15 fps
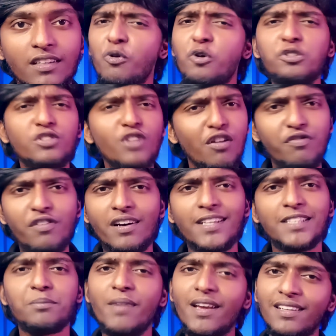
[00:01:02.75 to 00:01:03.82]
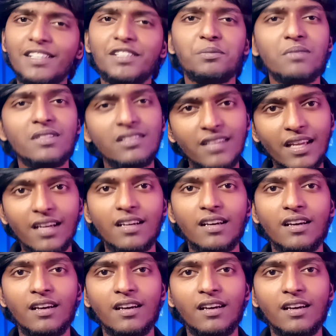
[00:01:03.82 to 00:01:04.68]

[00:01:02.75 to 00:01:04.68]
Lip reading: Most of us make this mistake.